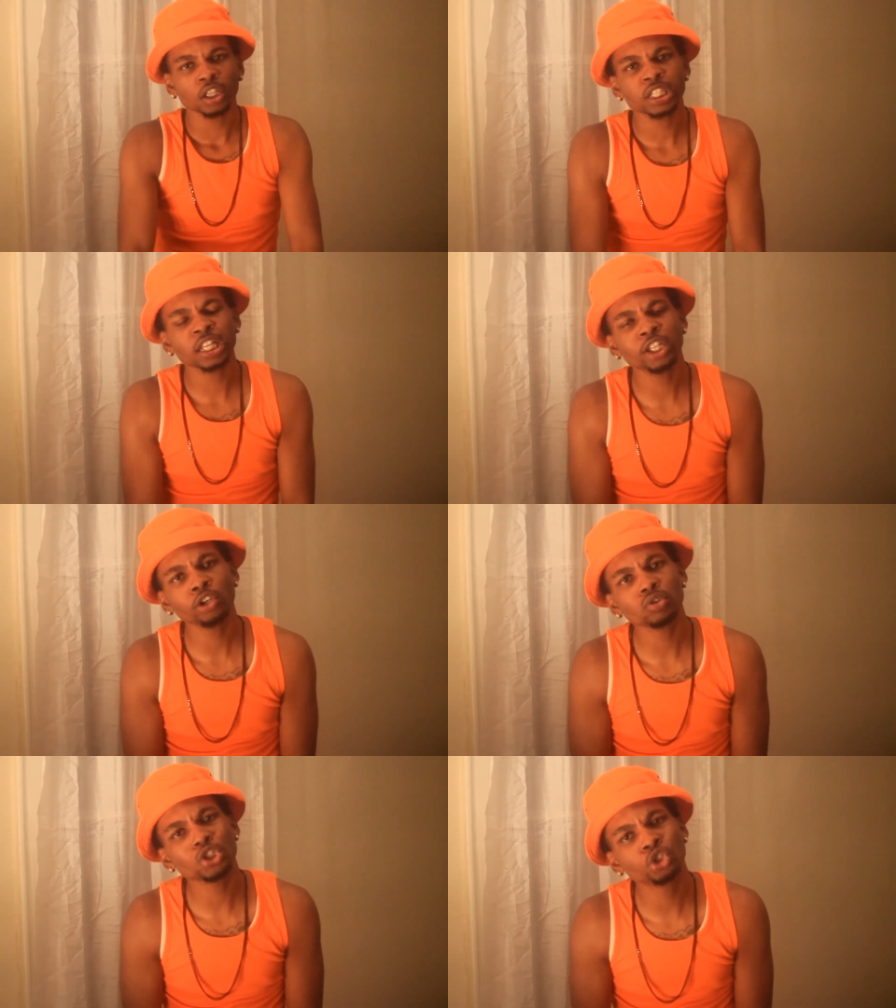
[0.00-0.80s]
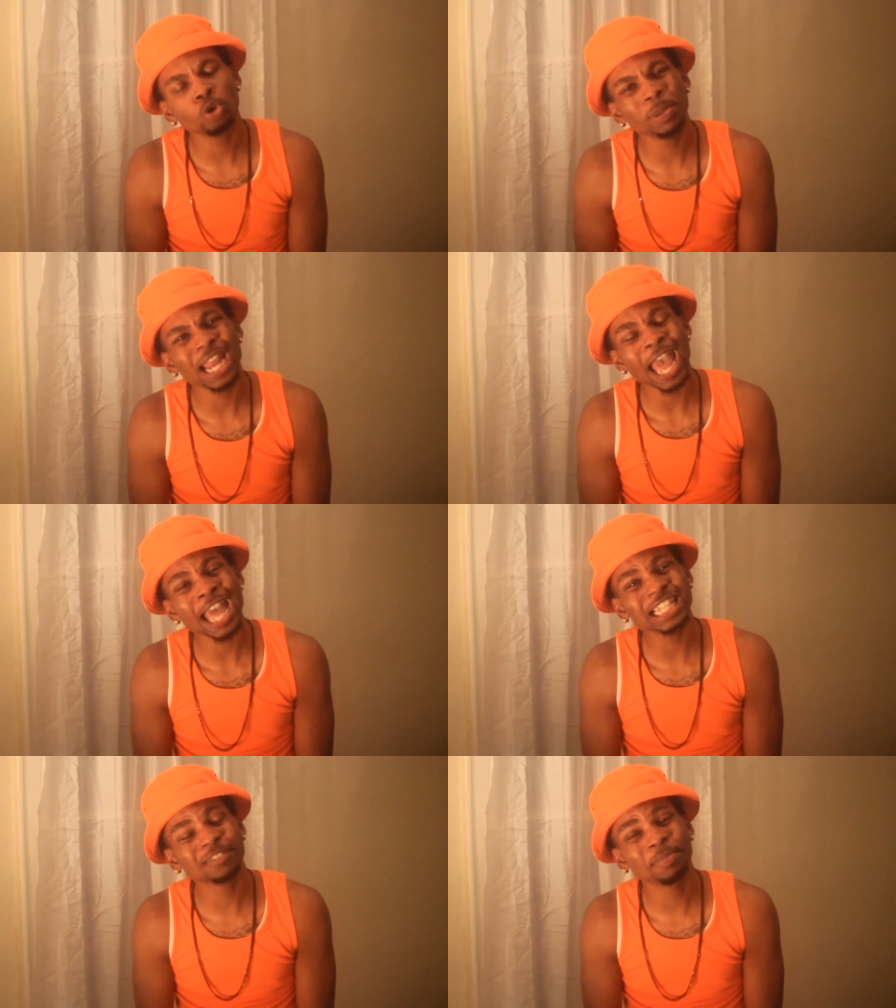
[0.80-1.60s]
You little stupid
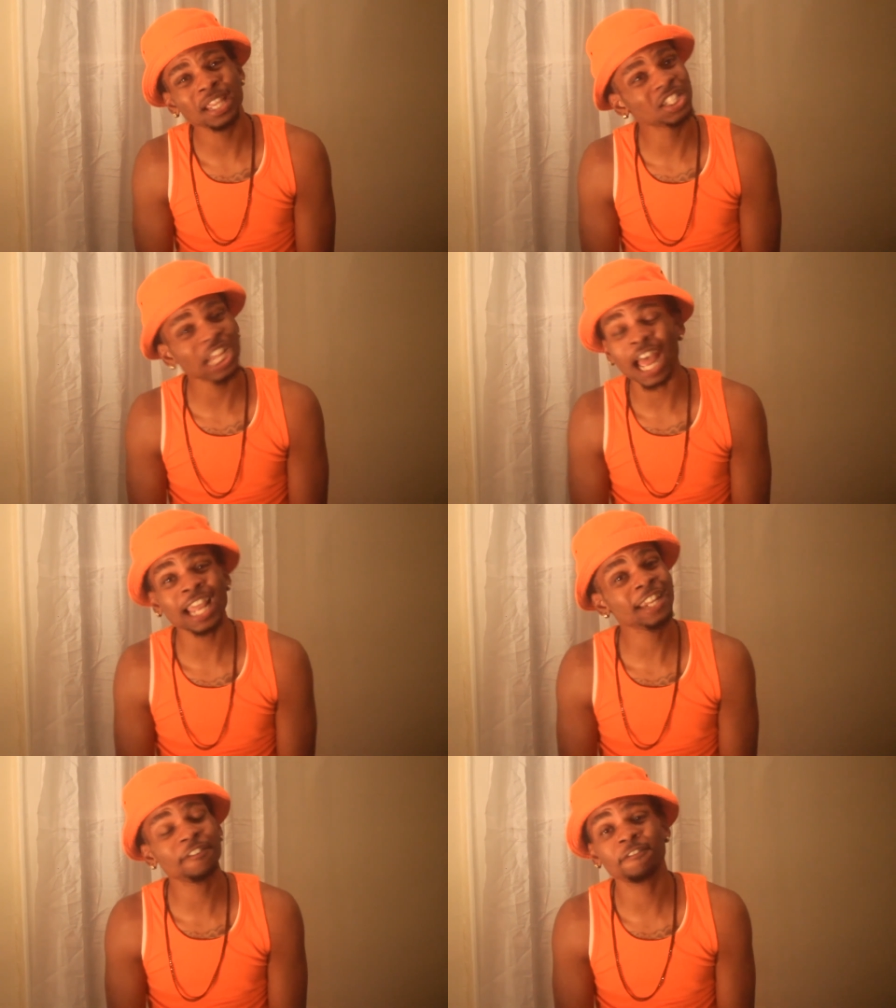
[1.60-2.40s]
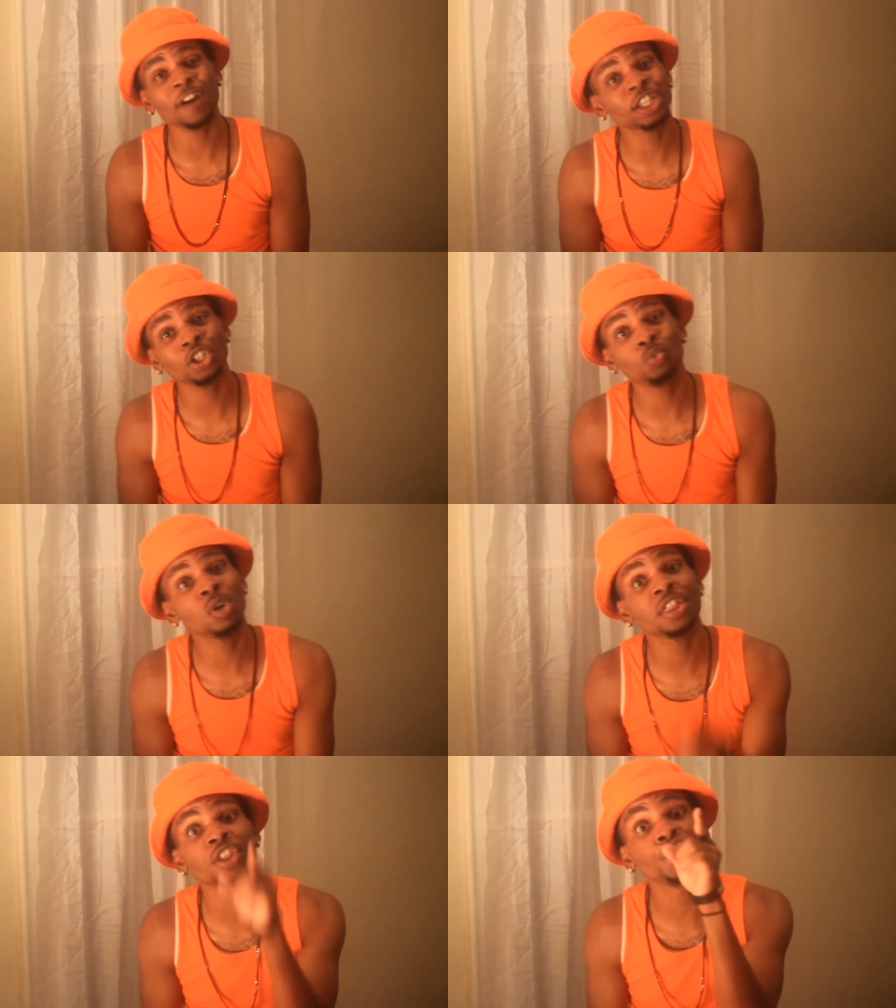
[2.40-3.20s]
ass bitch. I ain't fucking
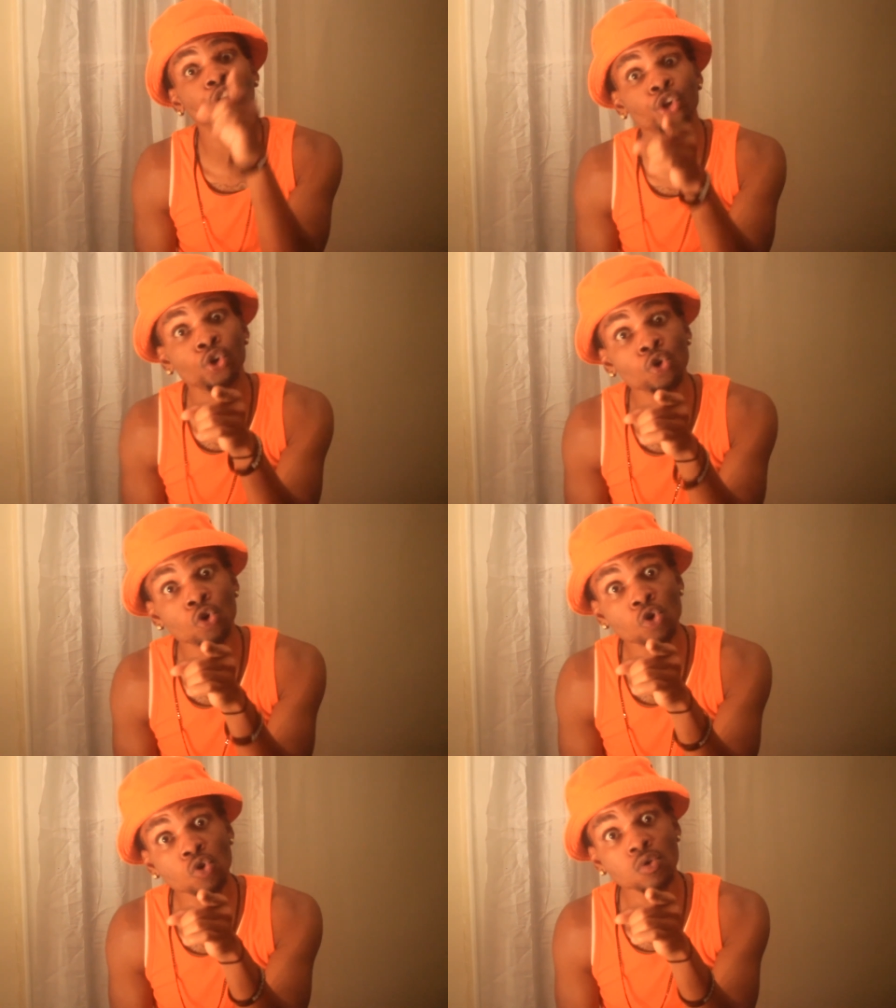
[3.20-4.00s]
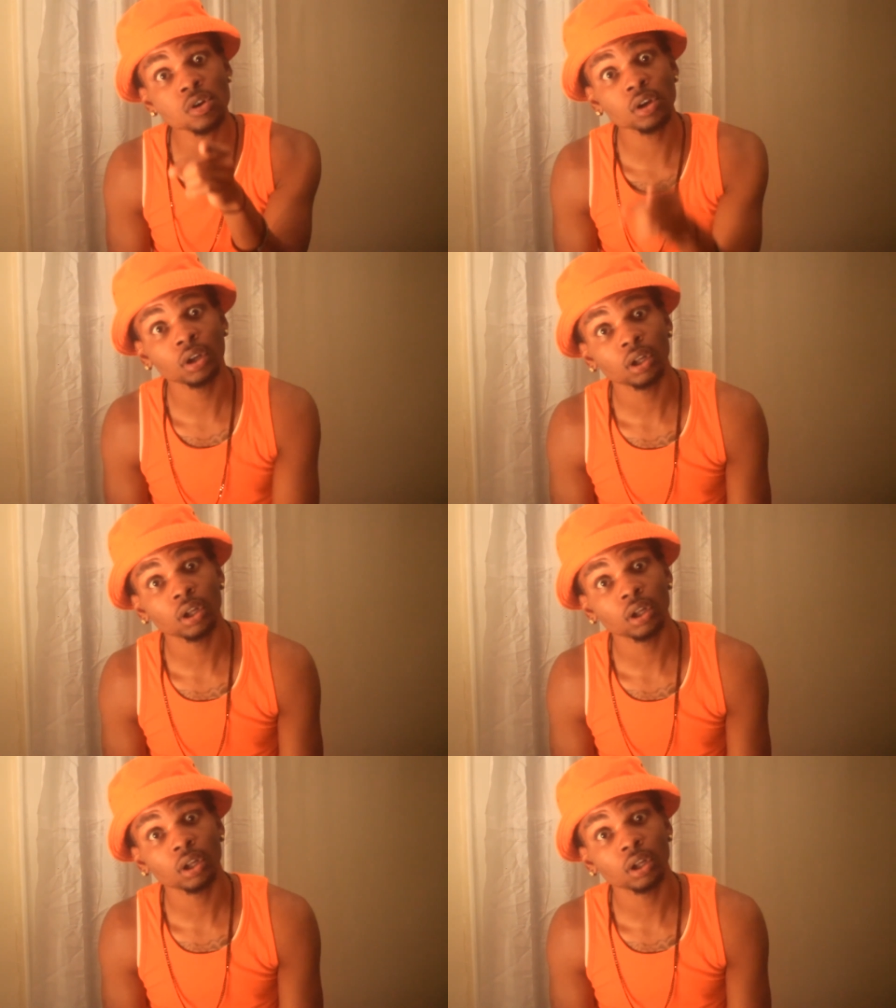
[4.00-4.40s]
with you.